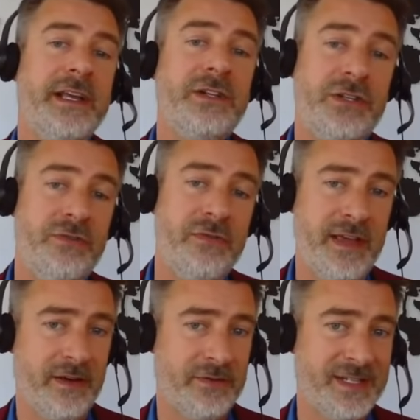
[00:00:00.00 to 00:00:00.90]
in
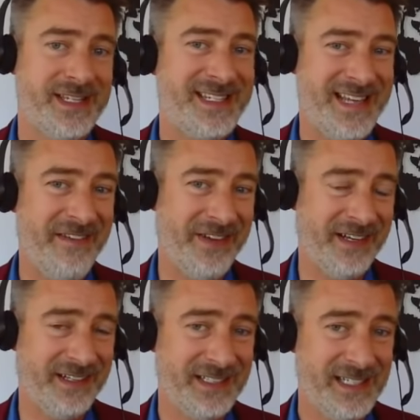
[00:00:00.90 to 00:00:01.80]
2007.
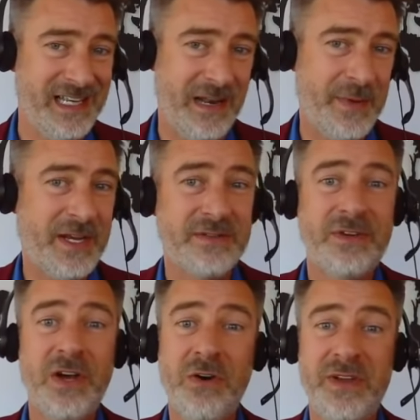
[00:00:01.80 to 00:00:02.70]
And because
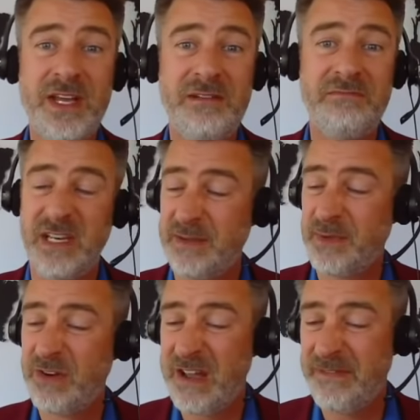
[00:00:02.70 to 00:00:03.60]
of COVID and
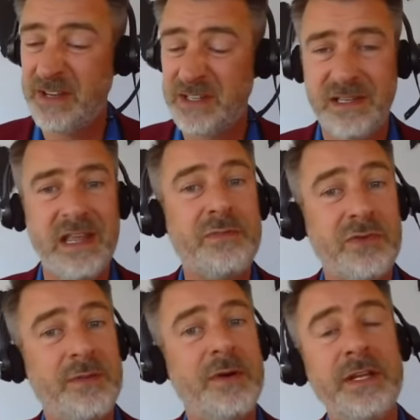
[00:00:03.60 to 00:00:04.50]
demographics, they
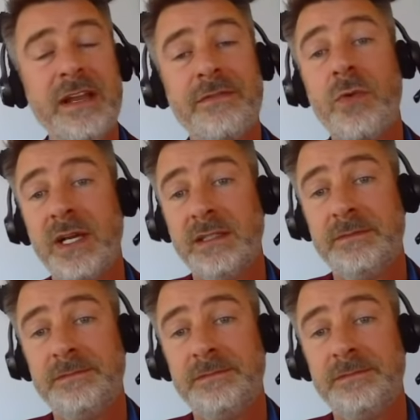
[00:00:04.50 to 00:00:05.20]
probably never will.